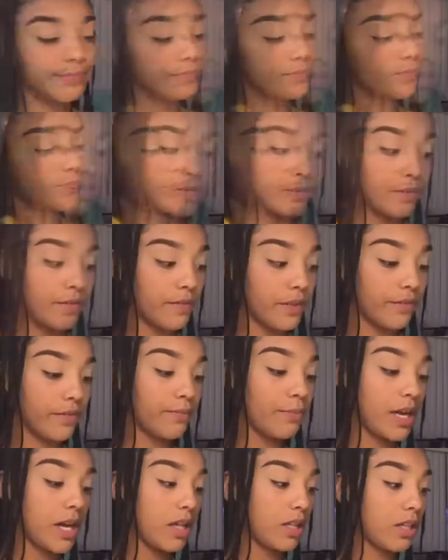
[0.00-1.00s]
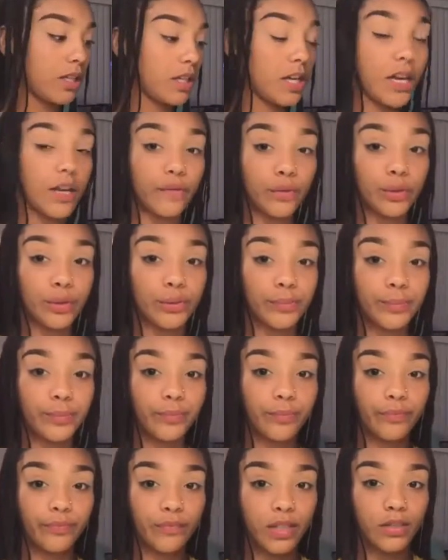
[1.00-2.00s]
This is my favorite palette ever.
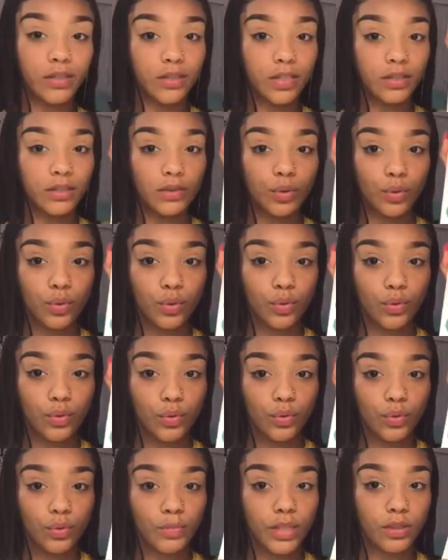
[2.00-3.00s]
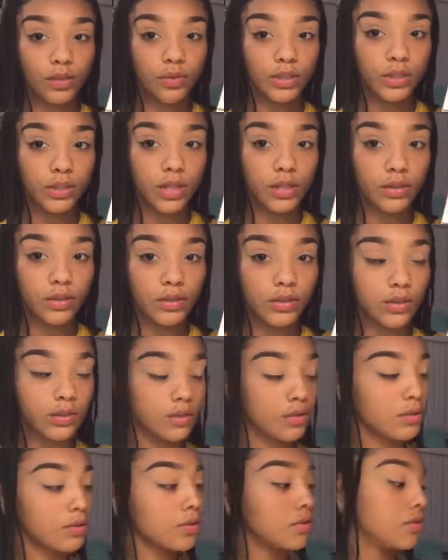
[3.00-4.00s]
It just has so many gorgeous colors.
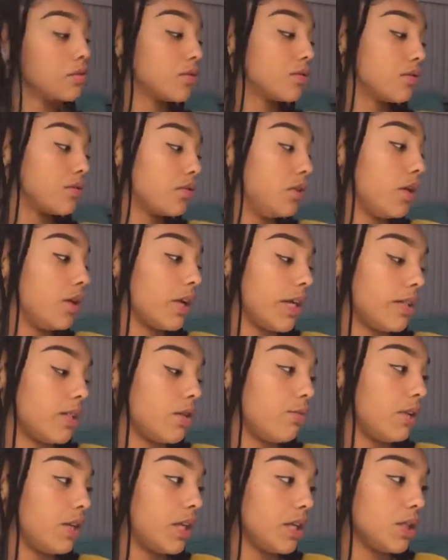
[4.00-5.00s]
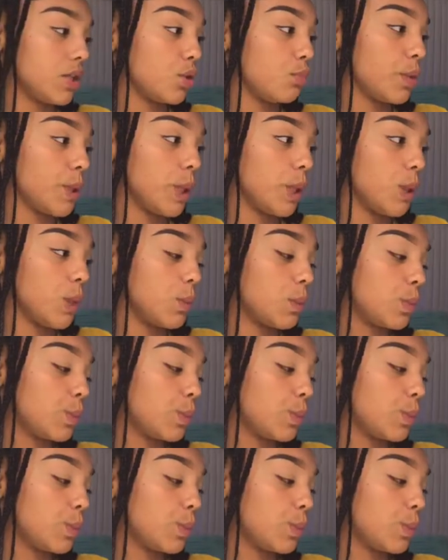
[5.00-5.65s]
Y'all can't tell me they're so pretty.